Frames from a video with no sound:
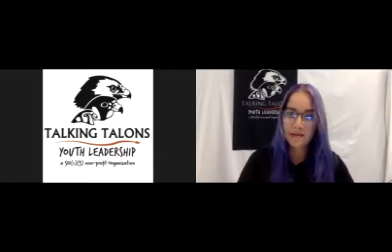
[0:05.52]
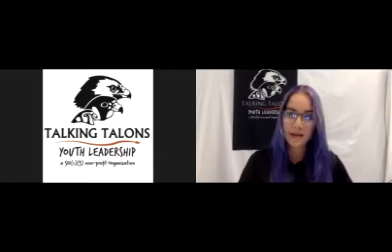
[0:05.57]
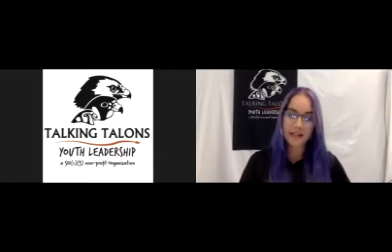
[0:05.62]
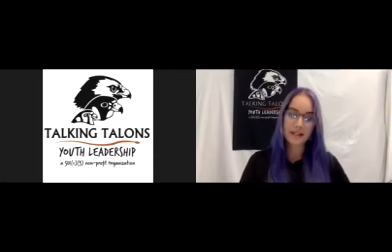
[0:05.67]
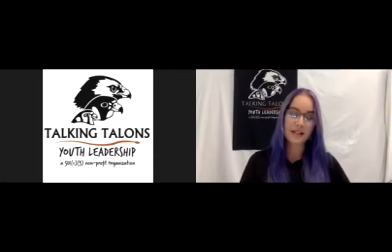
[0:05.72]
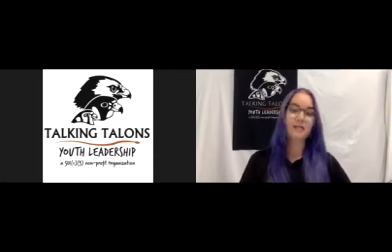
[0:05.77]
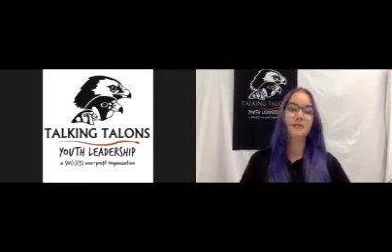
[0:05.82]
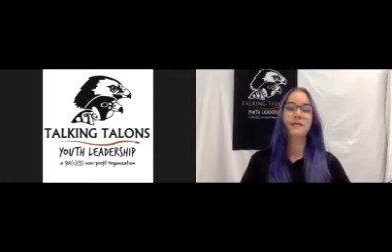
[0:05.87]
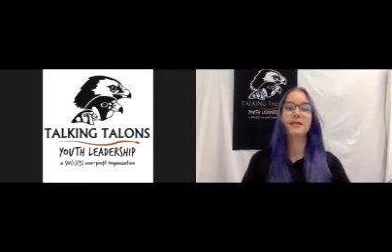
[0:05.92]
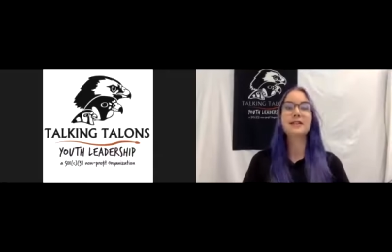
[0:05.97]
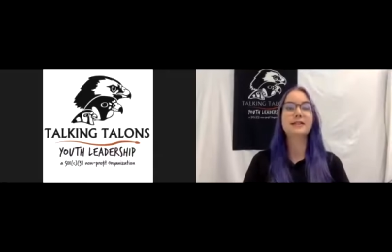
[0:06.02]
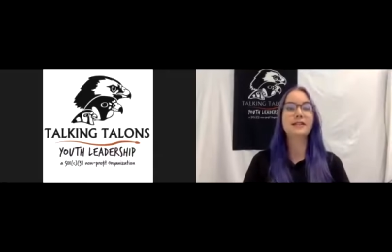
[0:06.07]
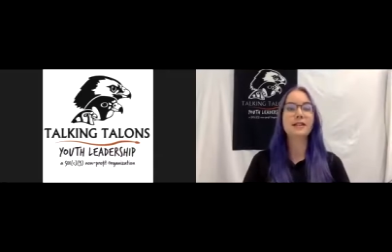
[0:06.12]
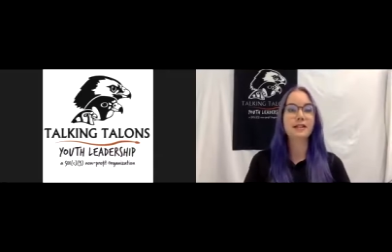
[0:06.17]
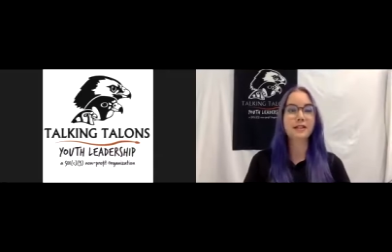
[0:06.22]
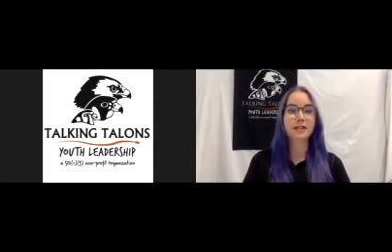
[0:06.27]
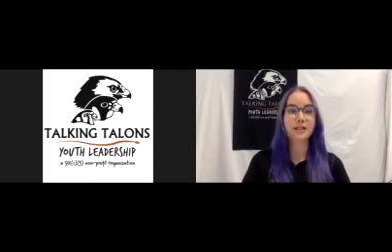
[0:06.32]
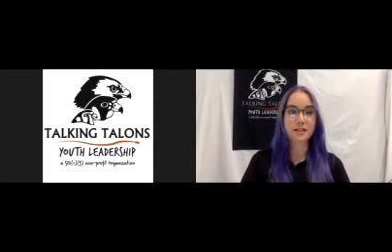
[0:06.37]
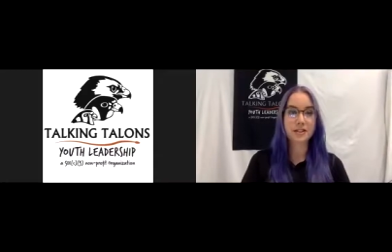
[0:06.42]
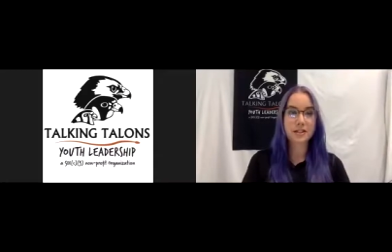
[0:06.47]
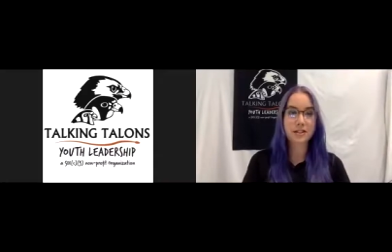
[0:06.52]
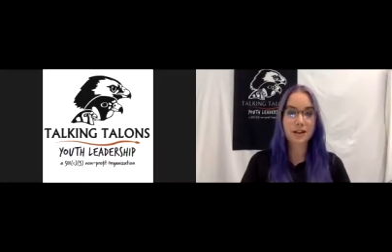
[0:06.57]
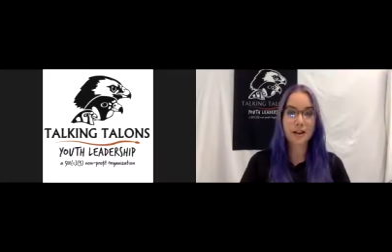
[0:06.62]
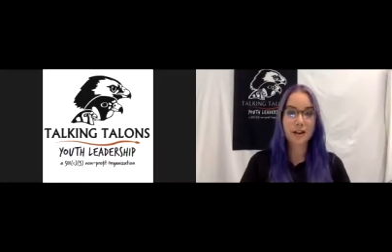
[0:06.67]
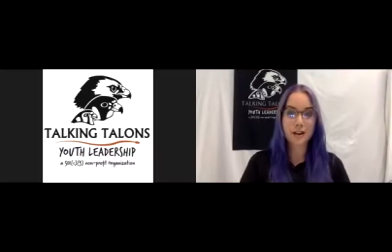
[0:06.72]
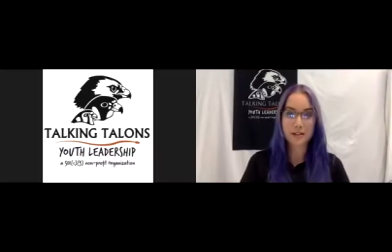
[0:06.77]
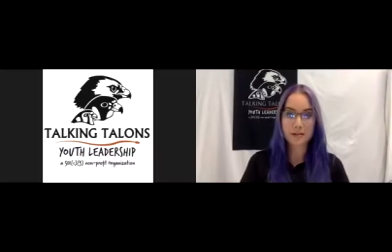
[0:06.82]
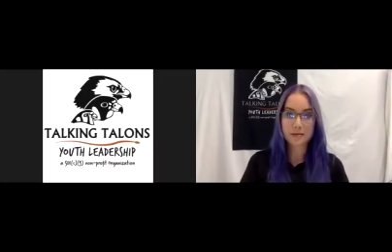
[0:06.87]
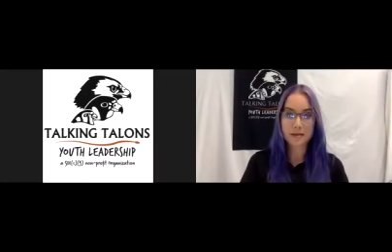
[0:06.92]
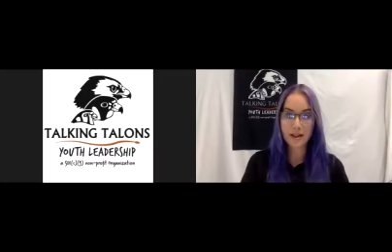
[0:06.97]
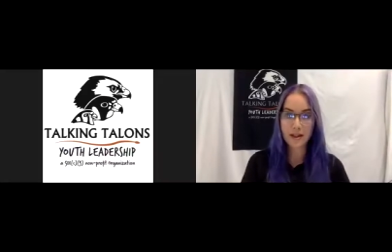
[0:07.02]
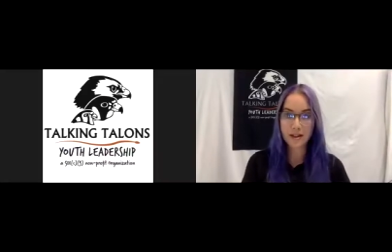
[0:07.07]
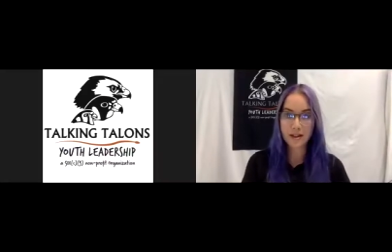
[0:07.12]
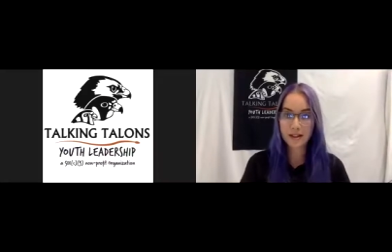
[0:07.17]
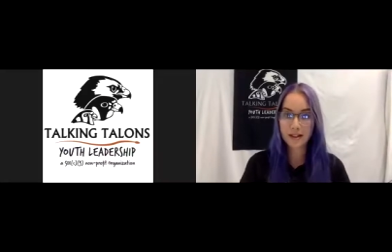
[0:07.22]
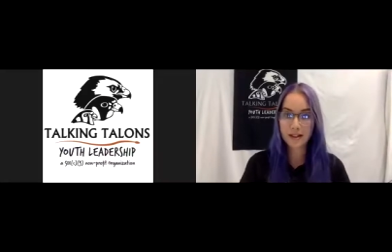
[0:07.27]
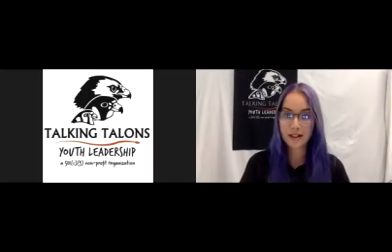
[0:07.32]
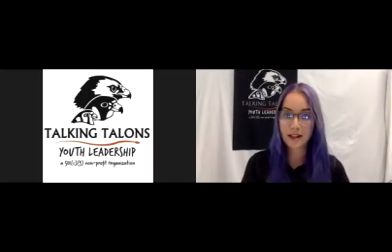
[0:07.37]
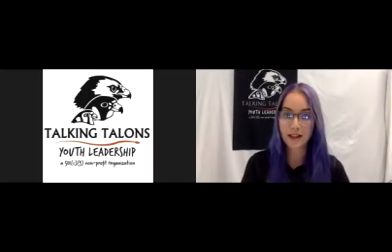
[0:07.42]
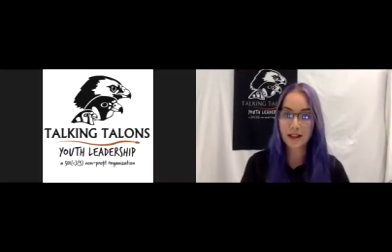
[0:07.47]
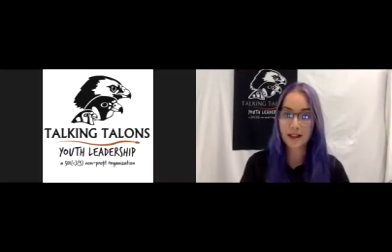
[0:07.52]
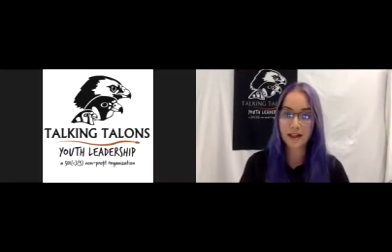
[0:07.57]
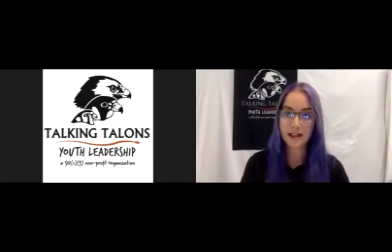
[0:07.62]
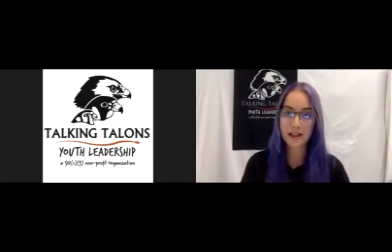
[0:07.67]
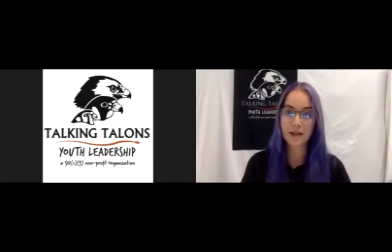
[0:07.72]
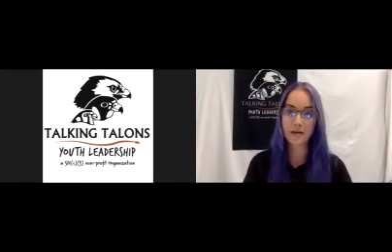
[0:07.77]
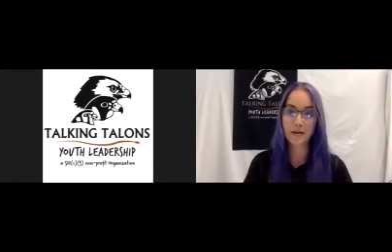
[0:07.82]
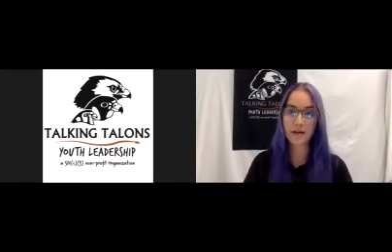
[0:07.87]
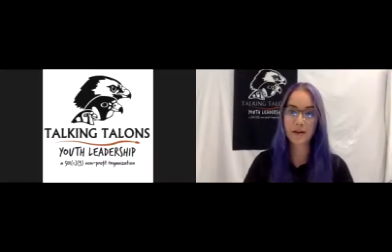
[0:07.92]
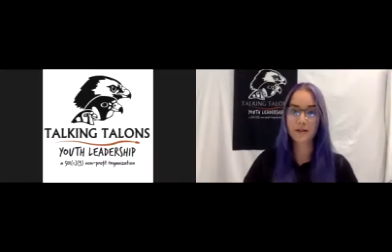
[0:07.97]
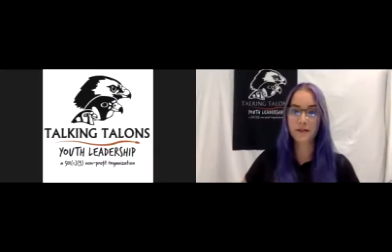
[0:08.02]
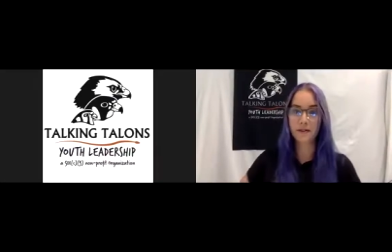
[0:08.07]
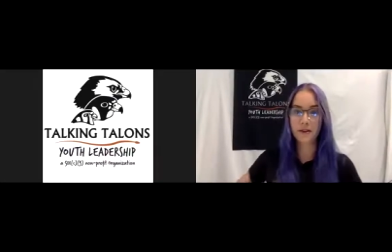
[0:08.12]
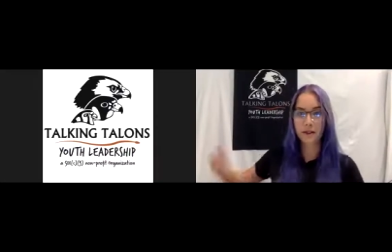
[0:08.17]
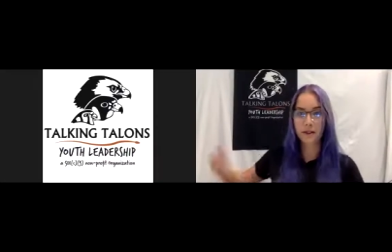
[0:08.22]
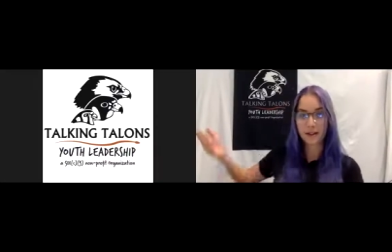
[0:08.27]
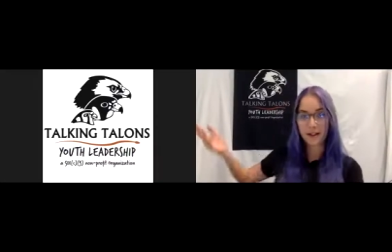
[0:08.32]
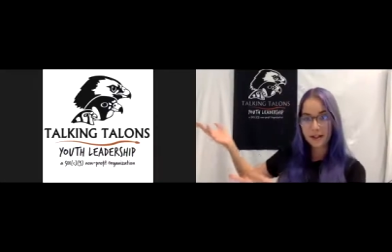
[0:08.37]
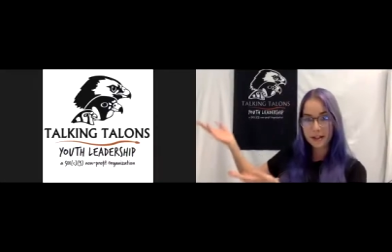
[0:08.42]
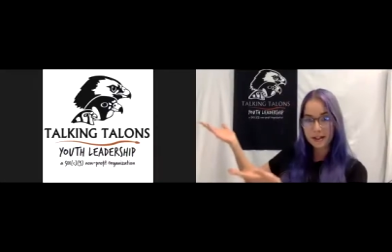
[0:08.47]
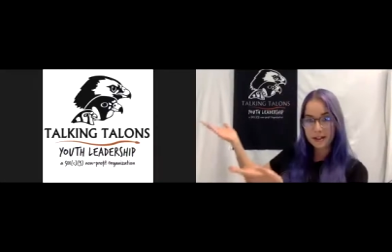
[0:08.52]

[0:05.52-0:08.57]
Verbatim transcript: My name is Alicia Kallenbach, and I work for